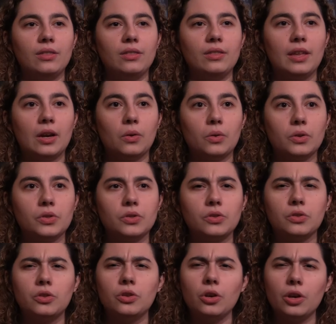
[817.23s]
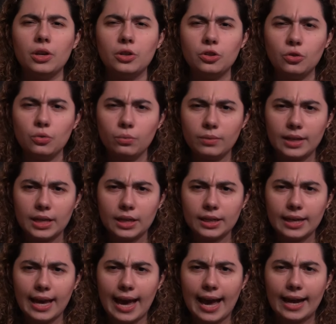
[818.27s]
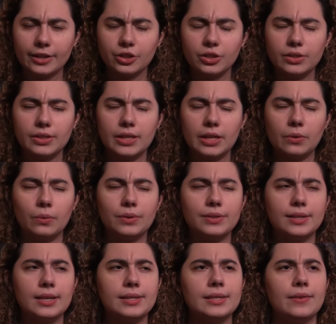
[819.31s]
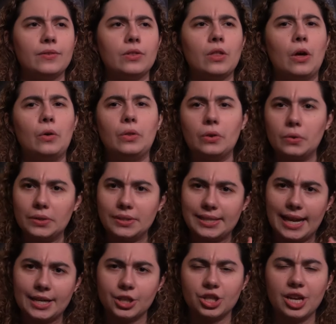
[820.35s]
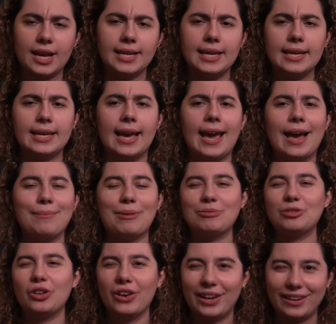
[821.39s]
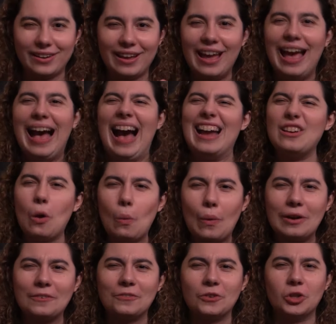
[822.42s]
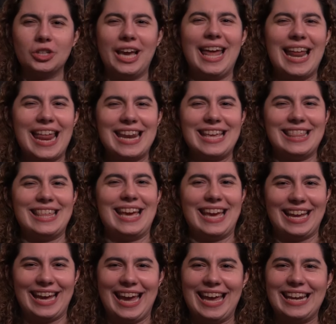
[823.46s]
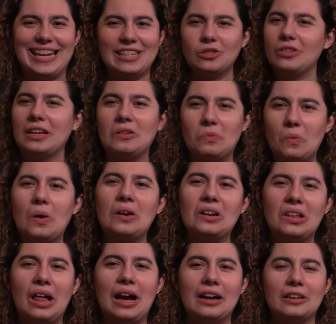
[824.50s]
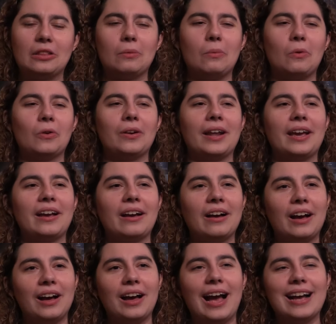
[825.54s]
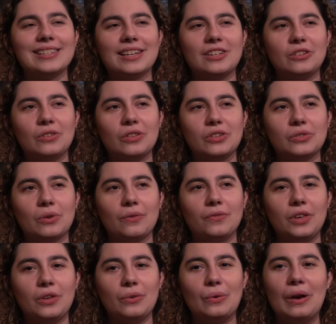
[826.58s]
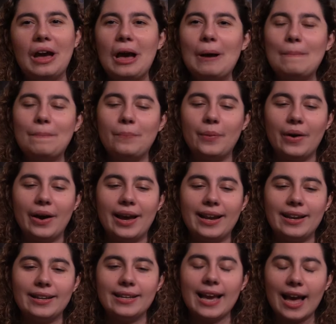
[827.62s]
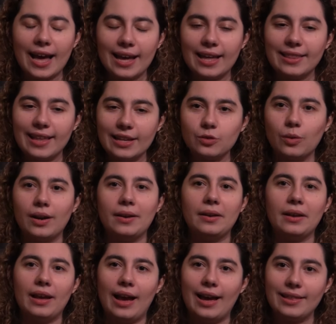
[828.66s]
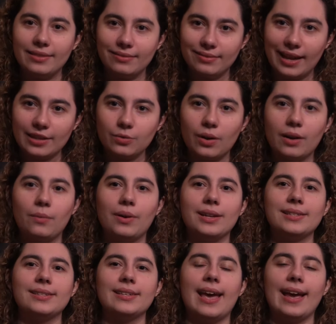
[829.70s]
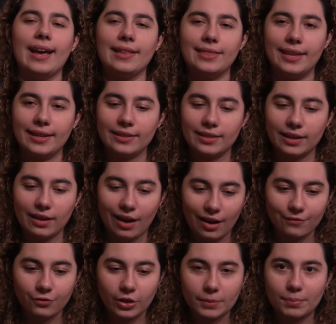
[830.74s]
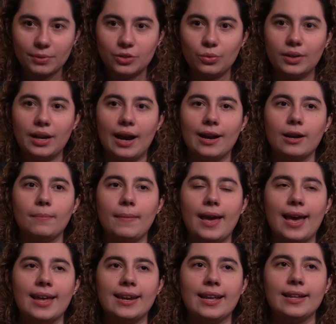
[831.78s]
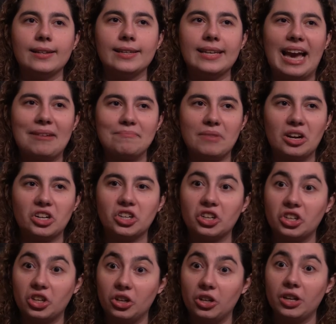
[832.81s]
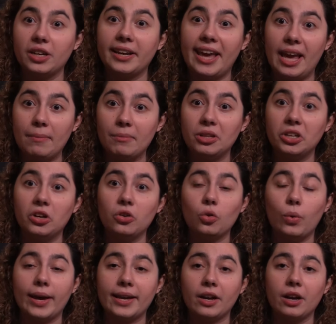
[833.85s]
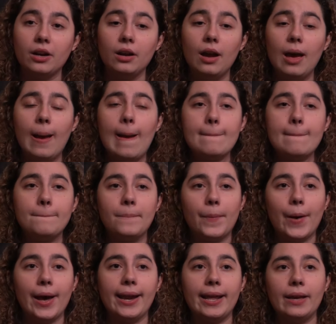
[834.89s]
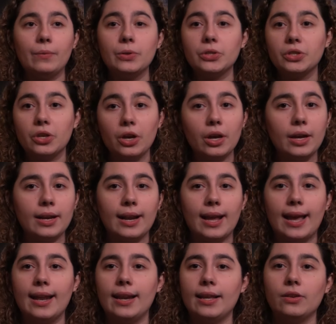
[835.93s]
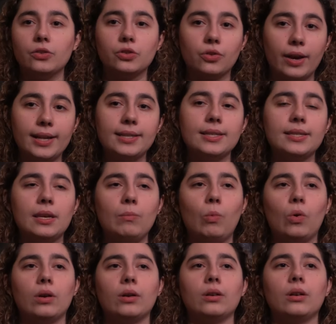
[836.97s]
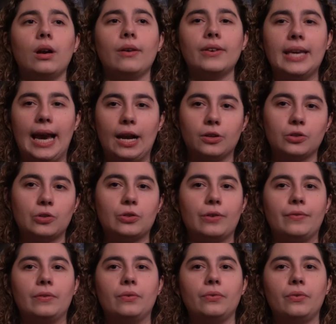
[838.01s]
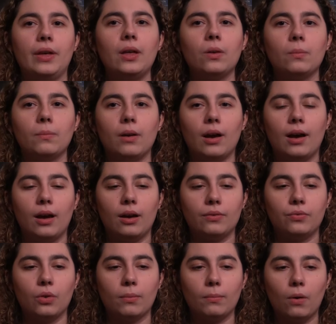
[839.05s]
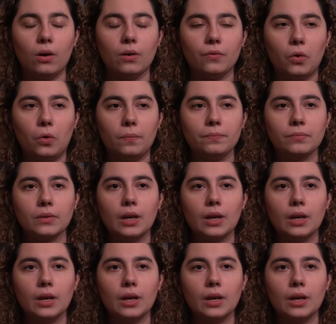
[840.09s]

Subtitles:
There was good, unique action sequences, even though there was that shaky cam. I don't want to forget anything, and it's like 1 o'clock in the morning as I do this review. But yeah, that's what I want to say. I think the conflict between Iron Man and Captain America could have came a little quicker, but it was good, and it was great to see more of a character-driven film for Marvel.